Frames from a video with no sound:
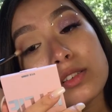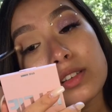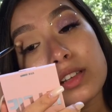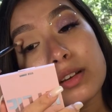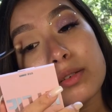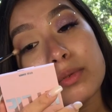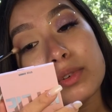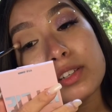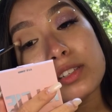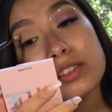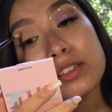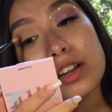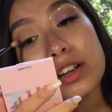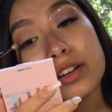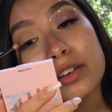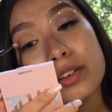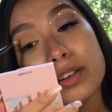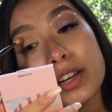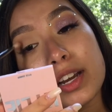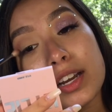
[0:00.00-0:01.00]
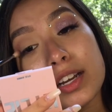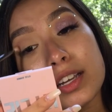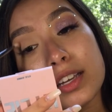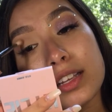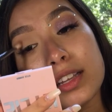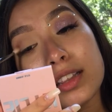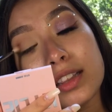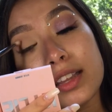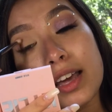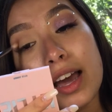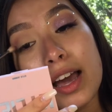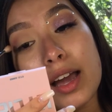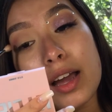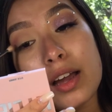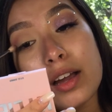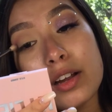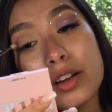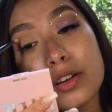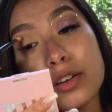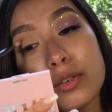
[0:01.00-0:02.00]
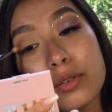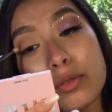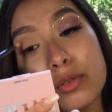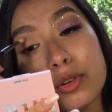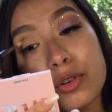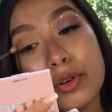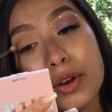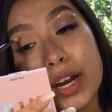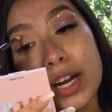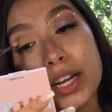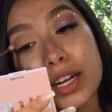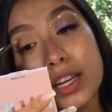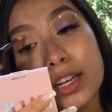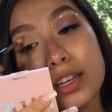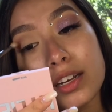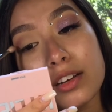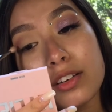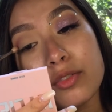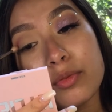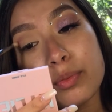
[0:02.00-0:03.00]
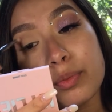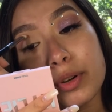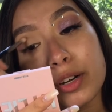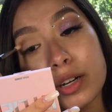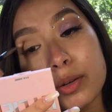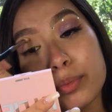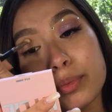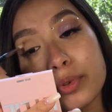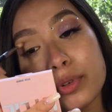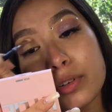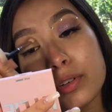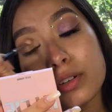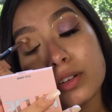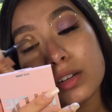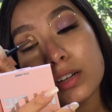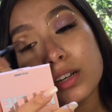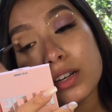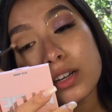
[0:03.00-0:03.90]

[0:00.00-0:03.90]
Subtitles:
that we start creating that gradient of purple.